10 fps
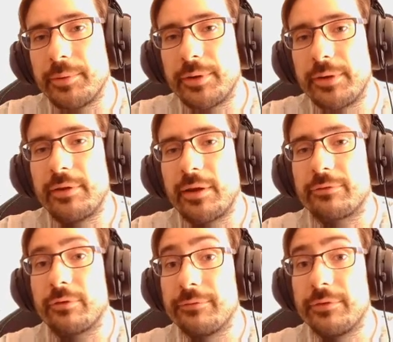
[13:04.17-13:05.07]
index
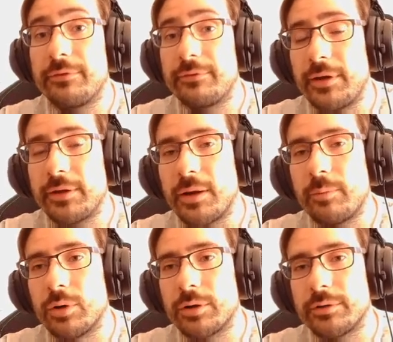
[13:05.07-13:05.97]
of this scene that I'm
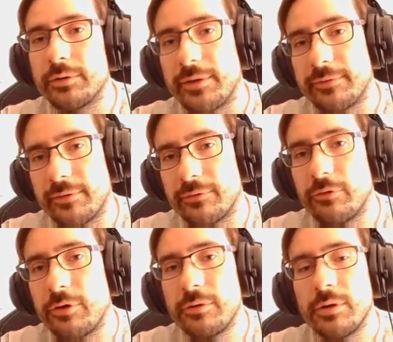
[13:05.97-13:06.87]
working on is at
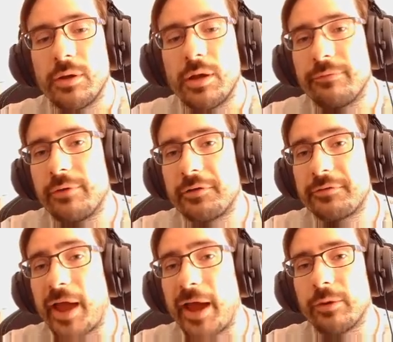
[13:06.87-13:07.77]
0. If I was
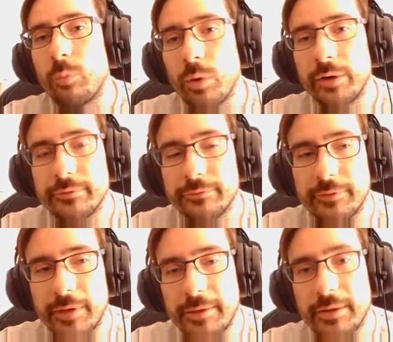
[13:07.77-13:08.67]
to add a 1 onto
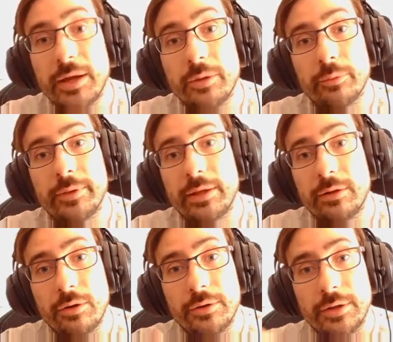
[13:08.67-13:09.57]
that, it will then
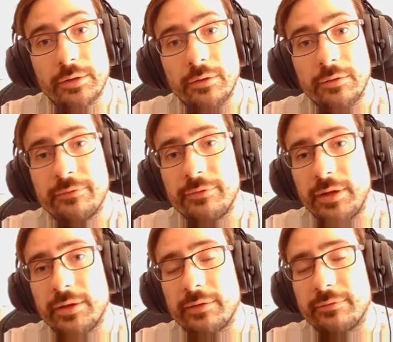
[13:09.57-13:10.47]
load in
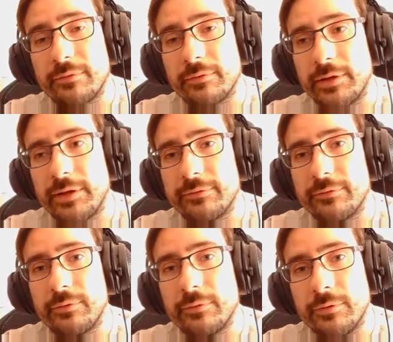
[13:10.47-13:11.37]
scene that's linked
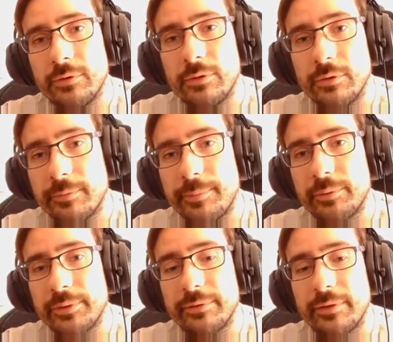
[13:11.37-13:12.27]
to the build
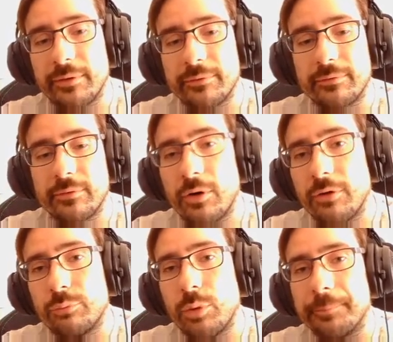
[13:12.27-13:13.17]
index of
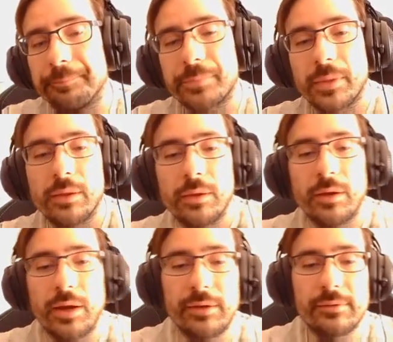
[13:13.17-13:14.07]
1.
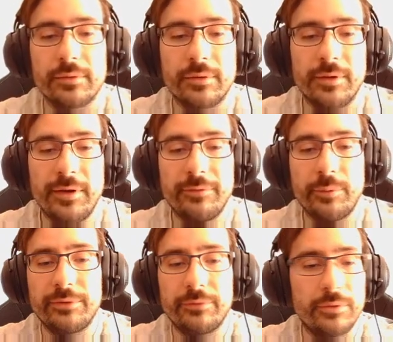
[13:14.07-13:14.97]
And the easy
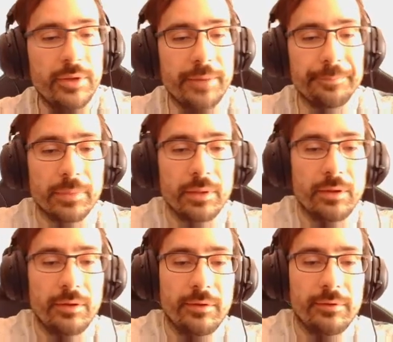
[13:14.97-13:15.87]
way to do that
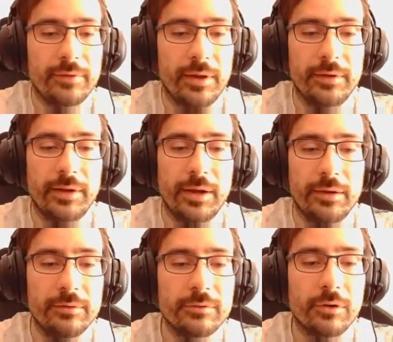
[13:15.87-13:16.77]
is at the
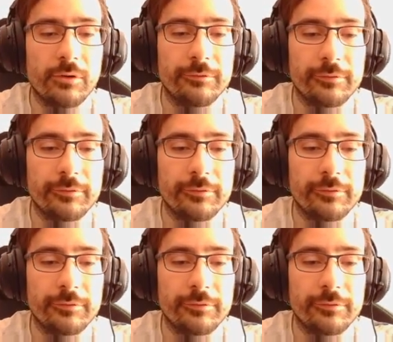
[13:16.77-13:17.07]
end of